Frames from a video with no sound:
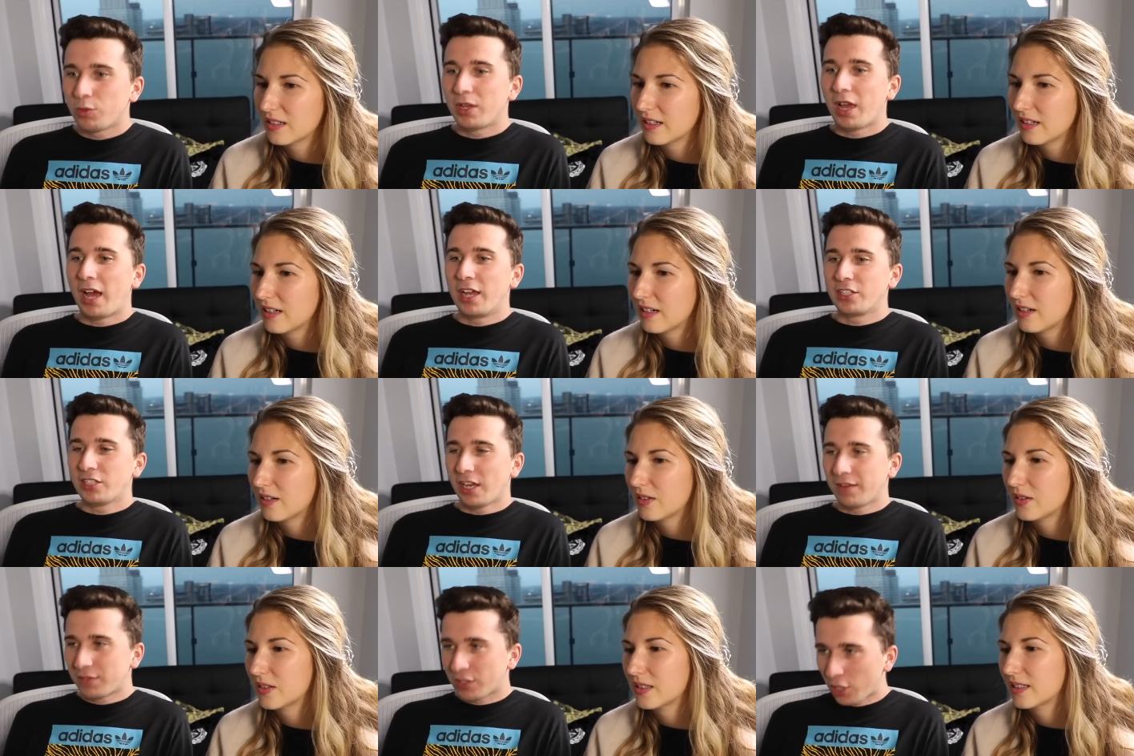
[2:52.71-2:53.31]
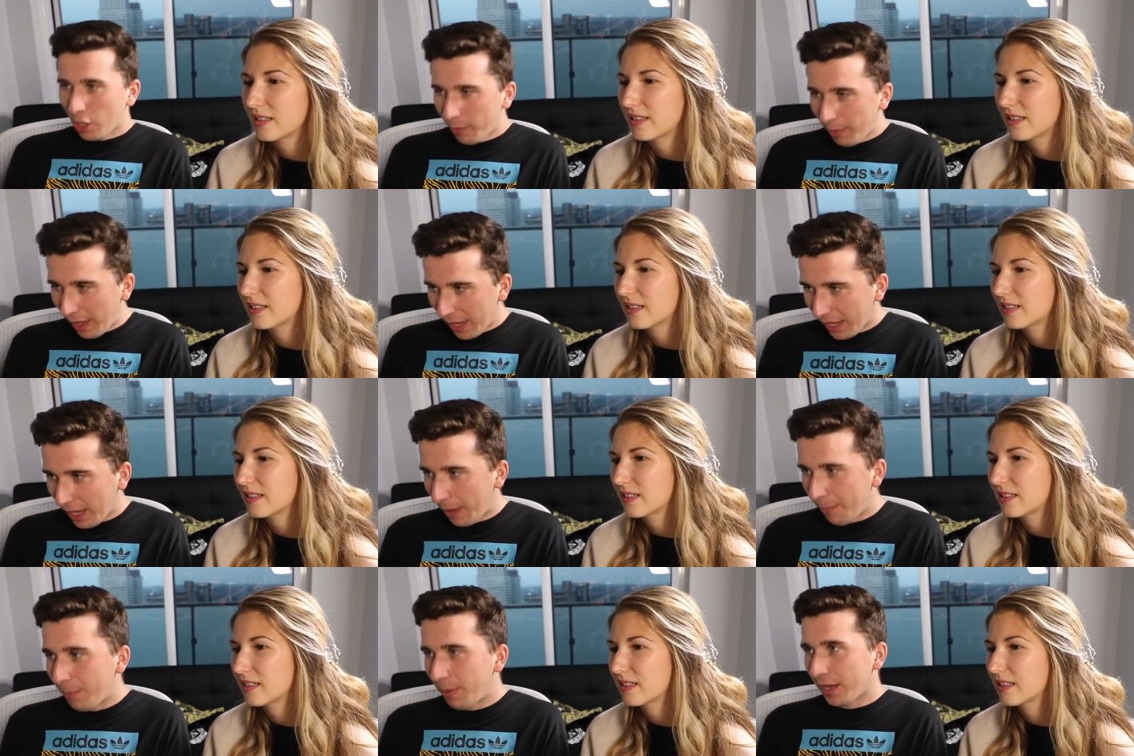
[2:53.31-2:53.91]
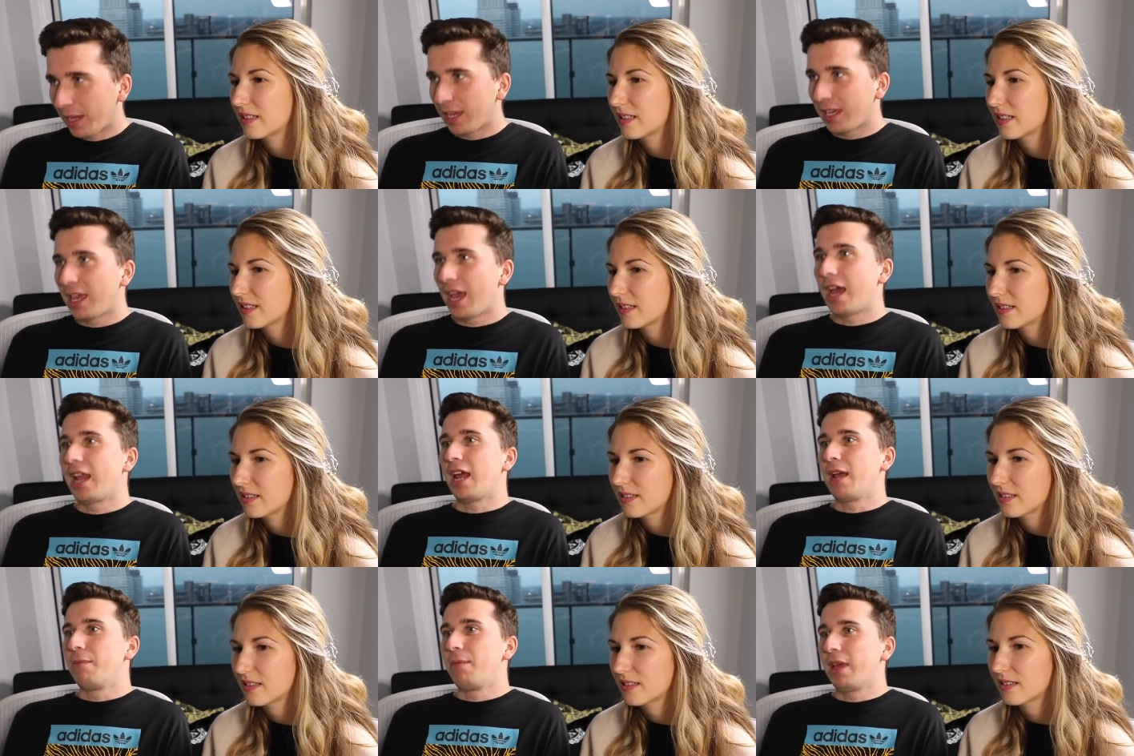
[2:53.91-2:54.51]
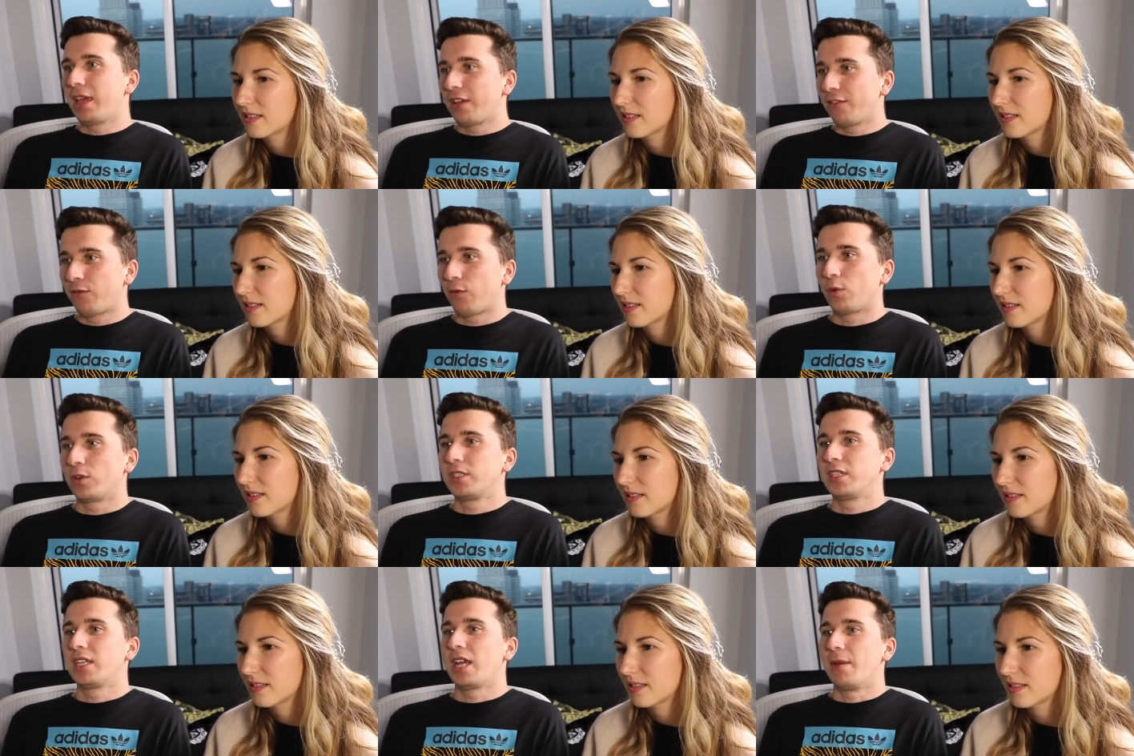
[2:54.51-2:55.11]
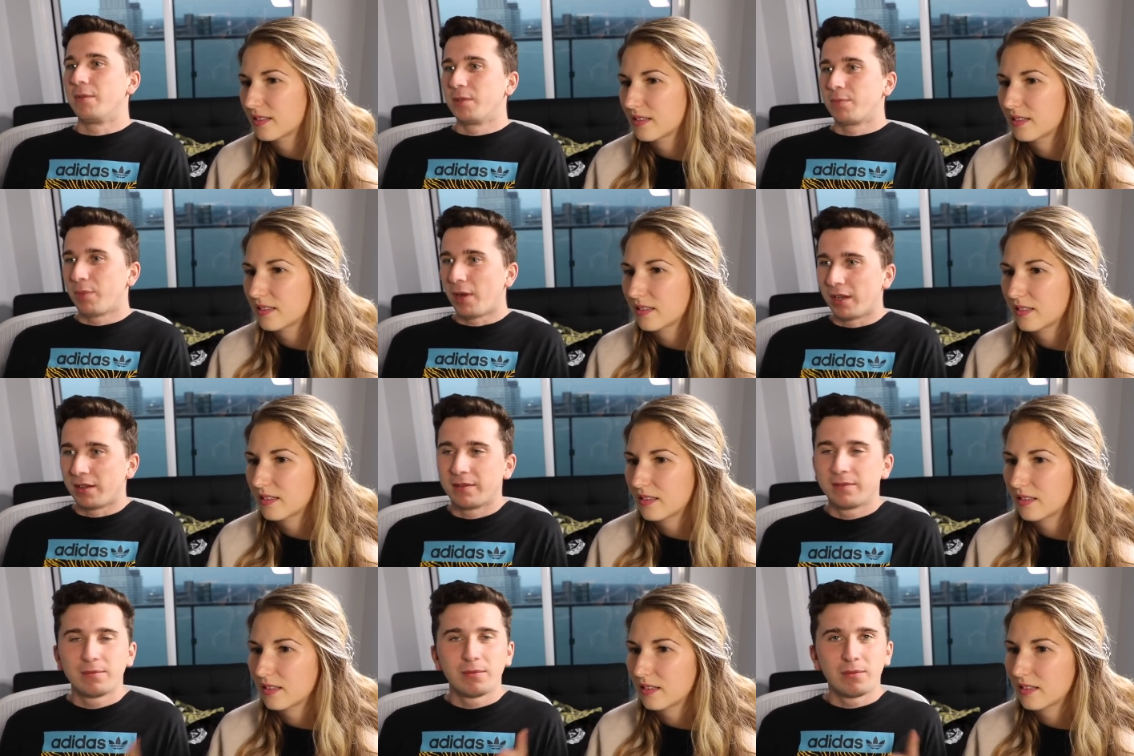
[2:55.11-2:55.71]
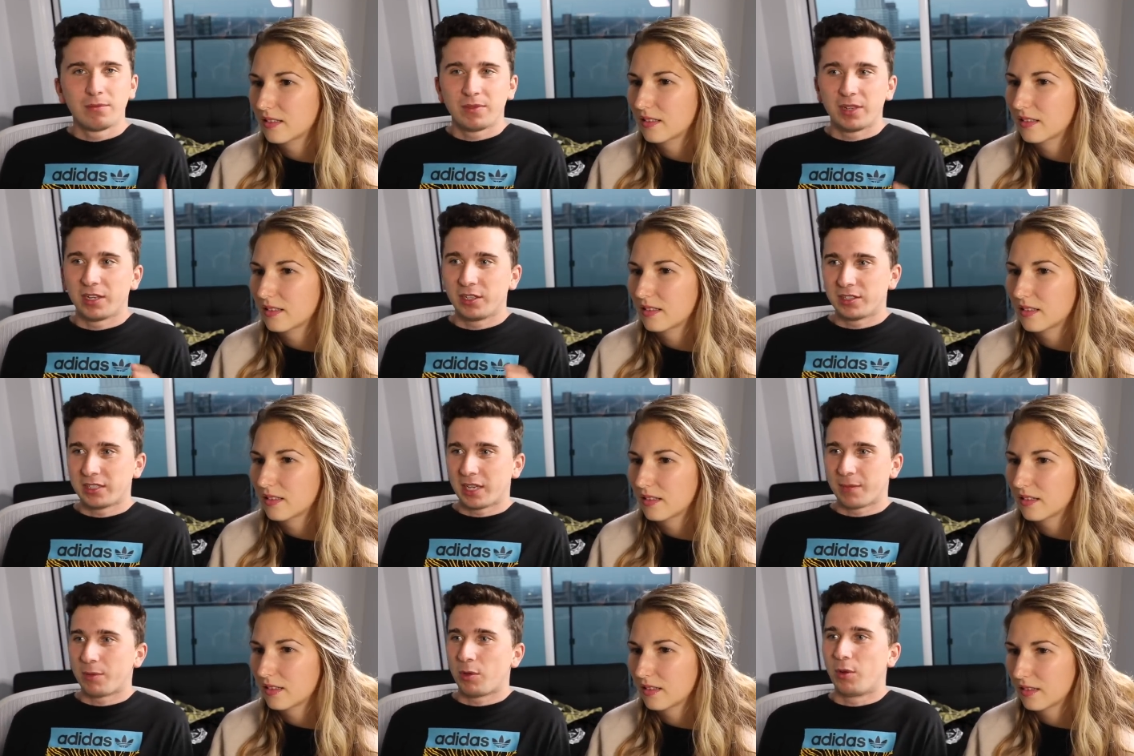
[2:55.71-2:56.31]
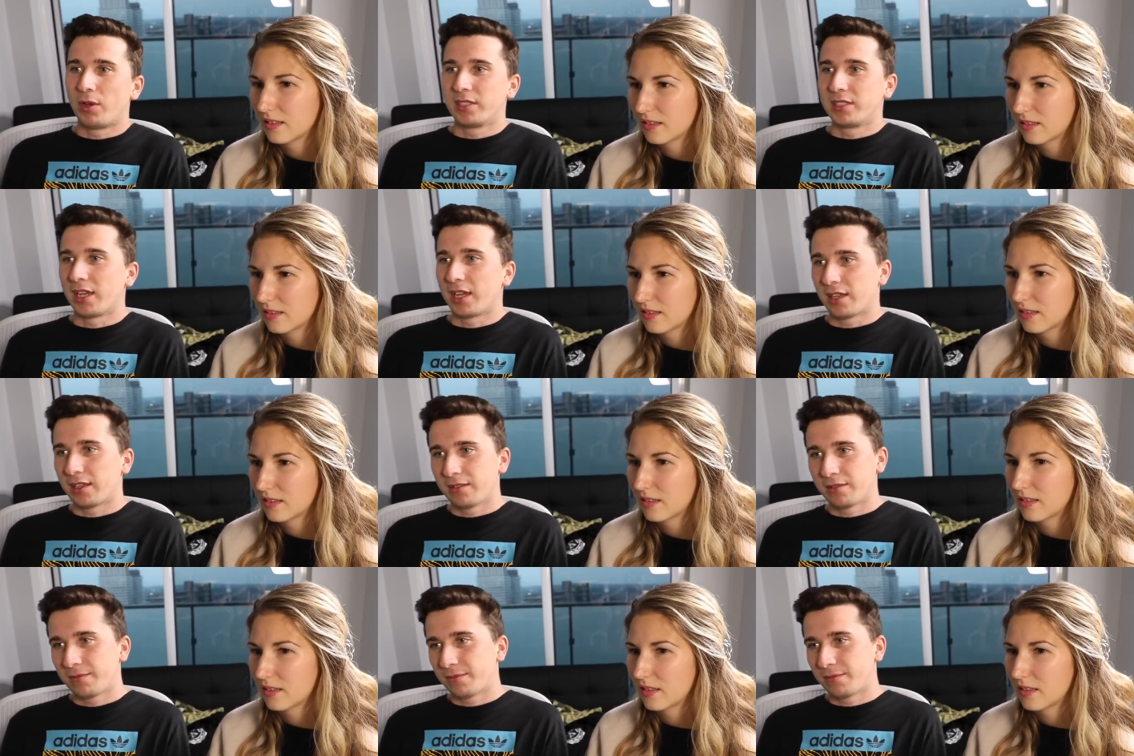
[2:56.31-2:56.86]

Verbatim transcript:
Speaker 1: So we no. I just have to go back and pick again and make it fourteen games, but it'll take me one second.